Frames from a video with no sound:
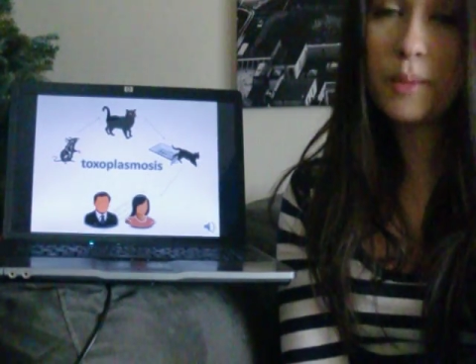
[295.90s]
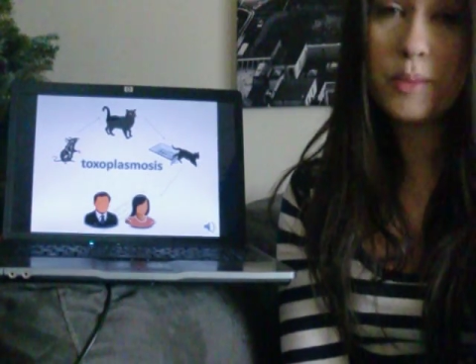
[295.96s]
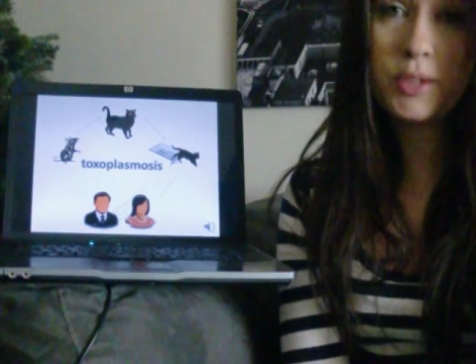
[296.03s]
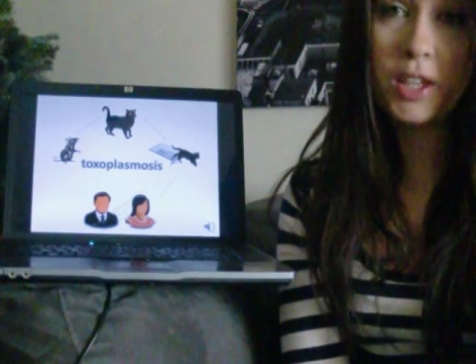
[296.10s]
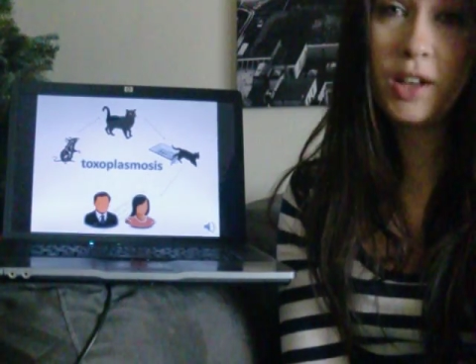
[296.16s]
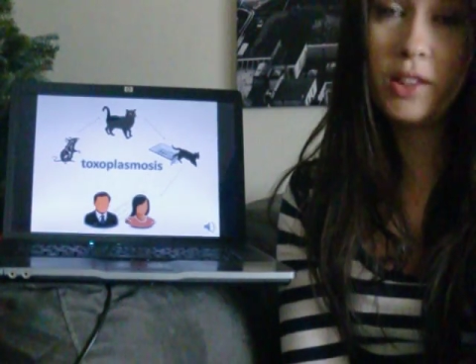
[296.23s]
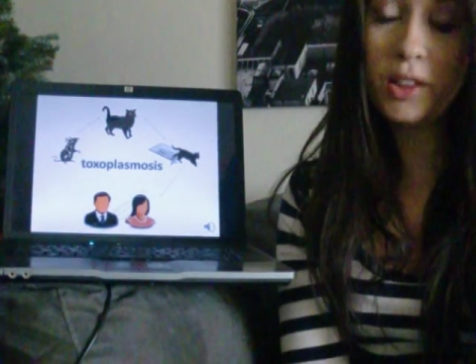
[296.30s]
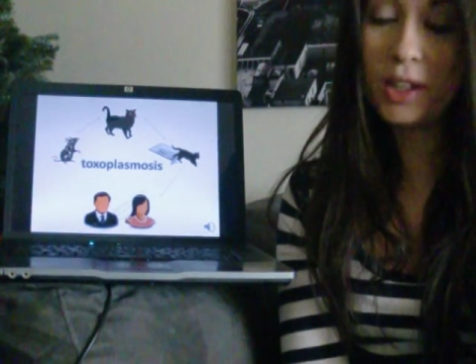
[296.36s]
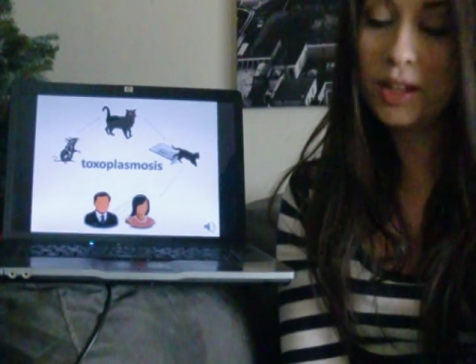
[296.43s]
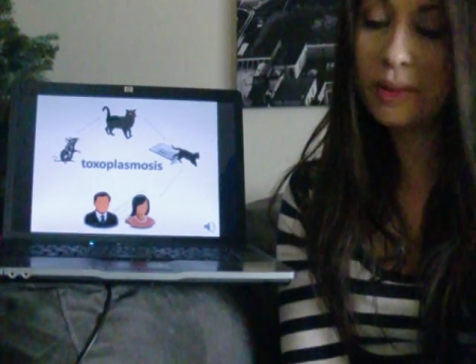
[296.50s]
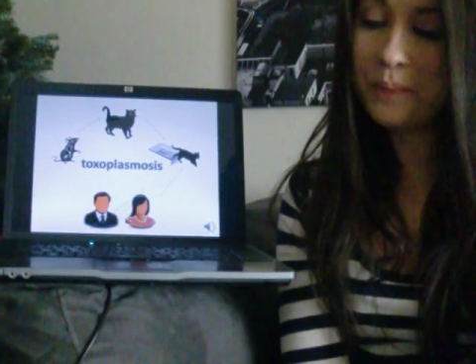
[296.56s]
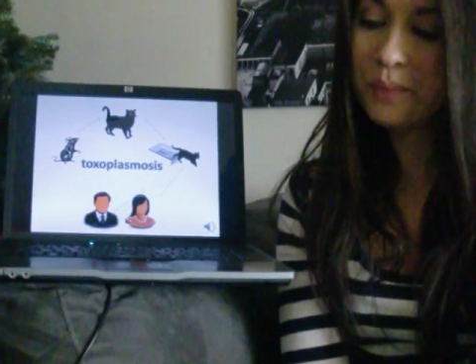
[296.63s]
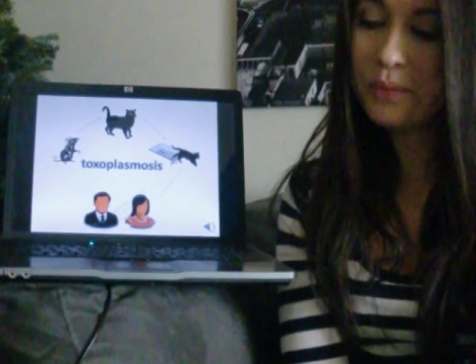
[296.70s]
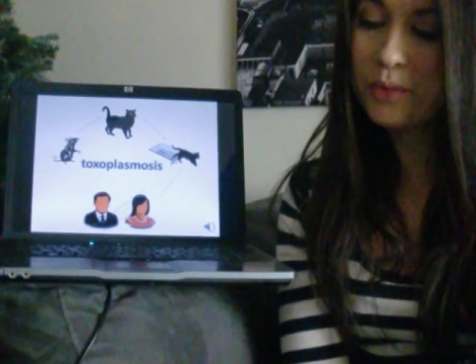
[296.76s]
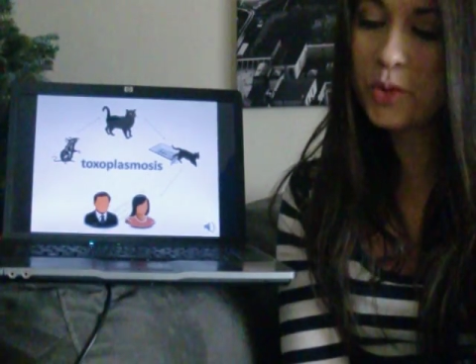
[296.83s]

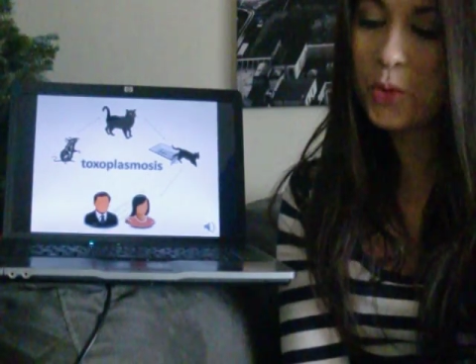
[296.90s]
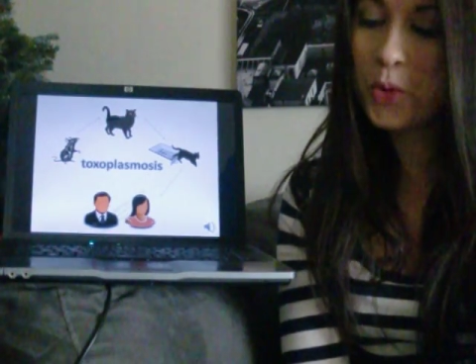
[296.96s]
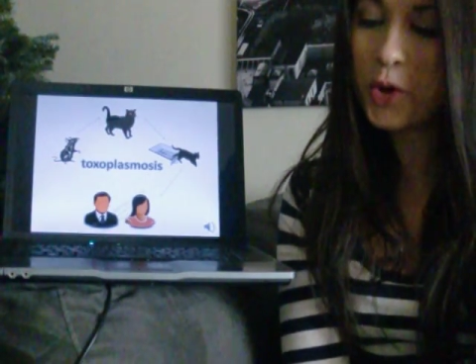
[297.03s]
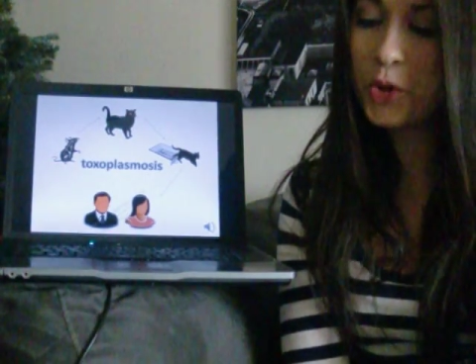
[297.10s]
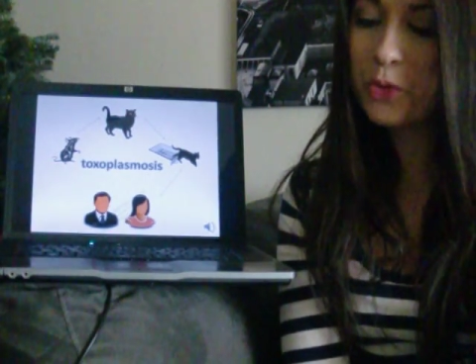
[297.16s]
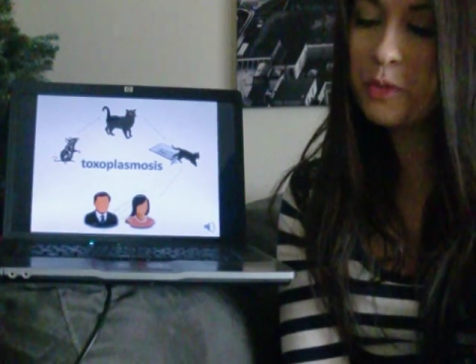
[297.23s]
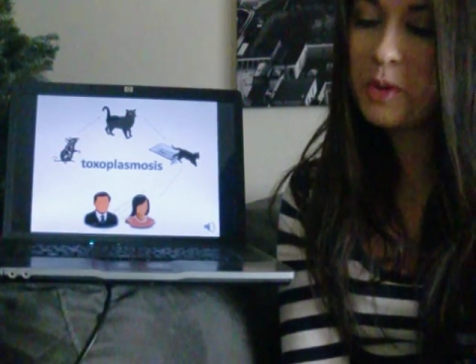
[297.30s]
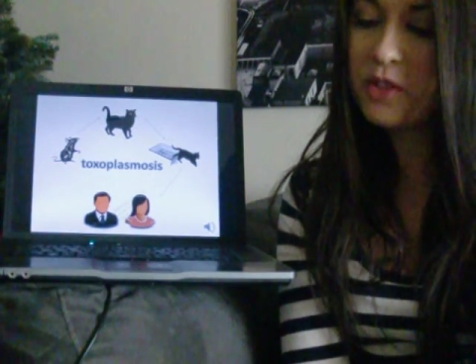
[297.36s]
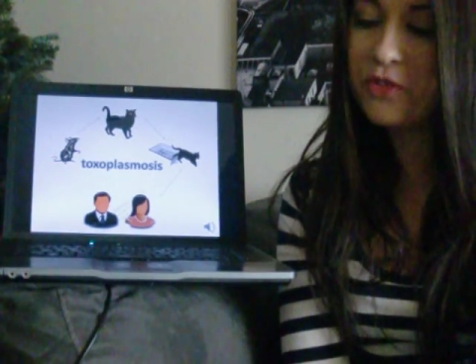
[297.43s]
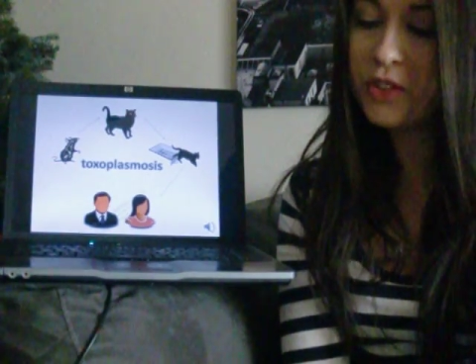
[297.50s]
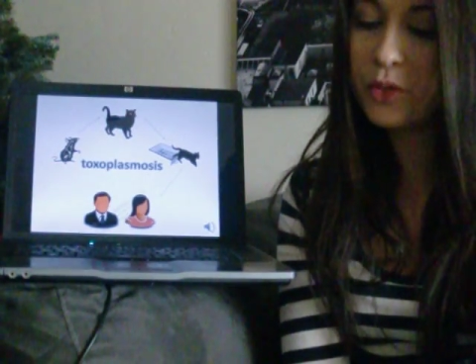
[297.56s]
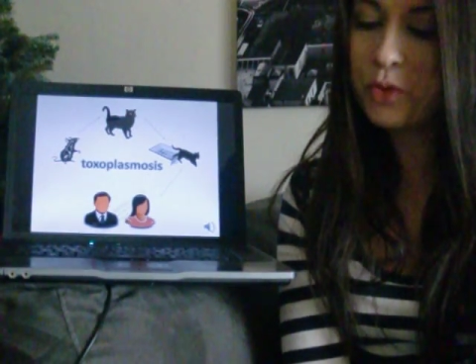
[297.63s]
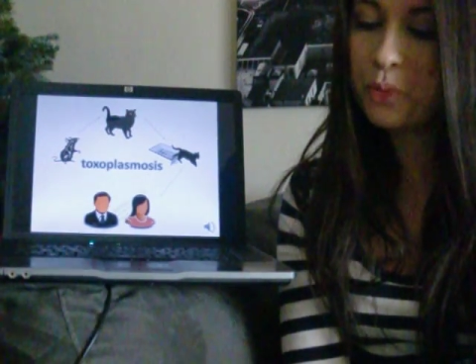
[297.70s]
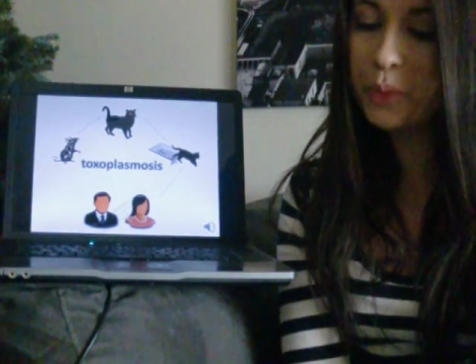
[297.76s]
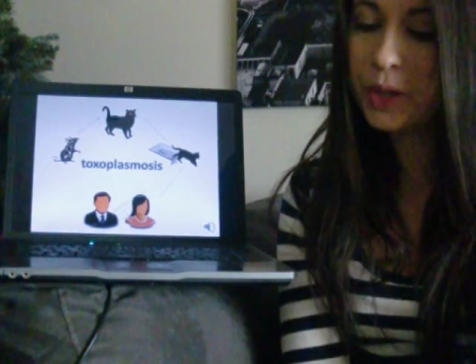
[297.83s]
Suddenly, the world would be
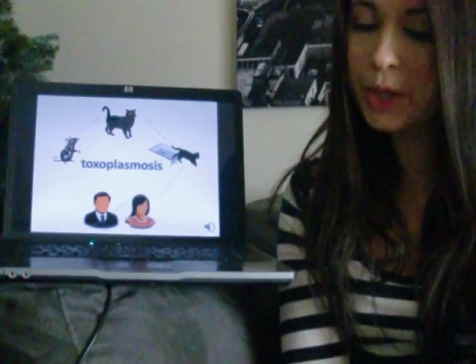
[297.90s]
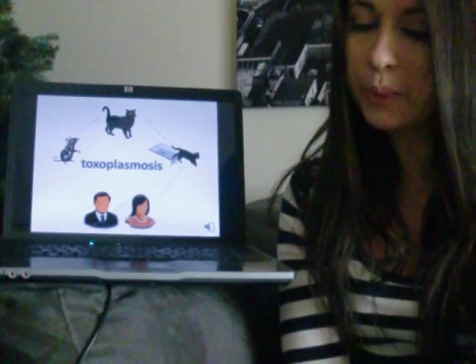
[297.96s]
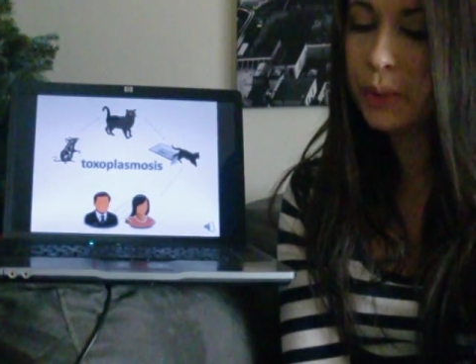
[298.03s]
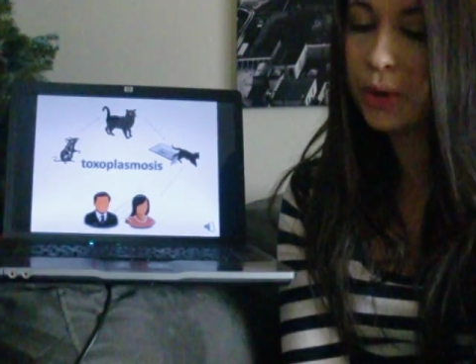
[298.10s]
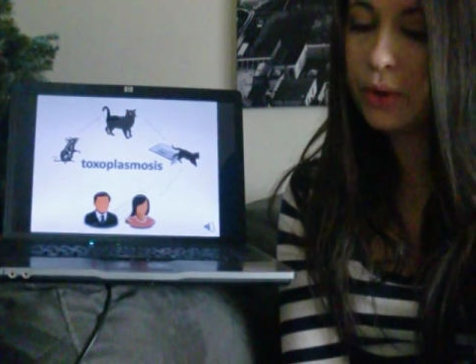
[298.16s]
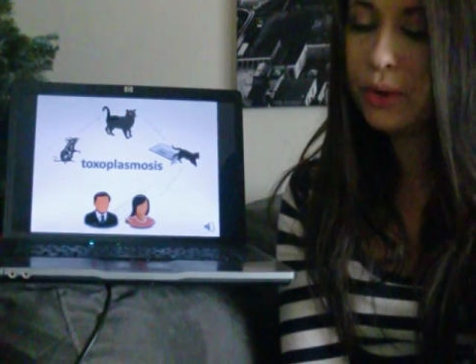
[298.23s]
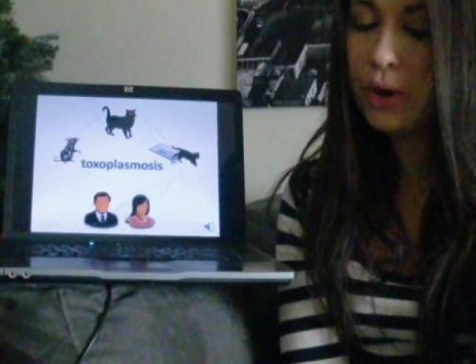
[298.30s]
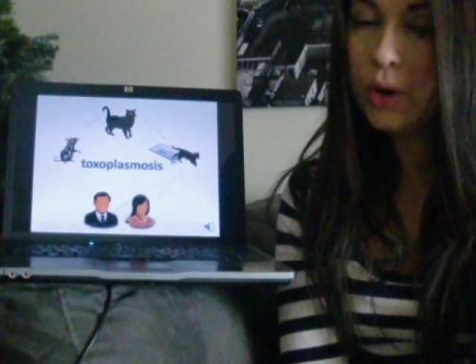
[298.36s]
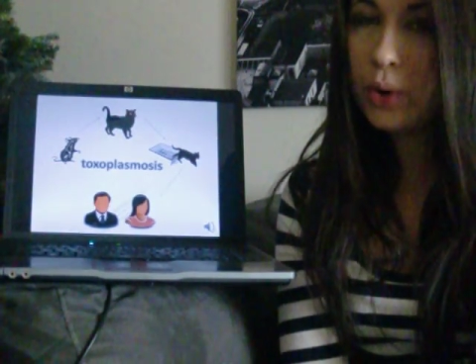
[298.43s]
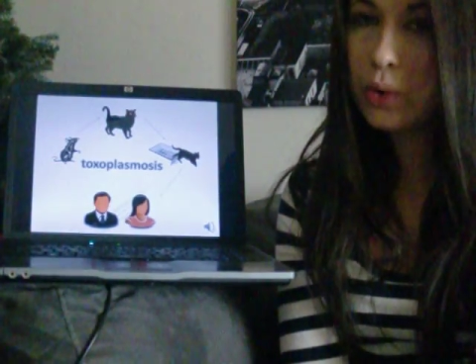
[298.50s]
filled with people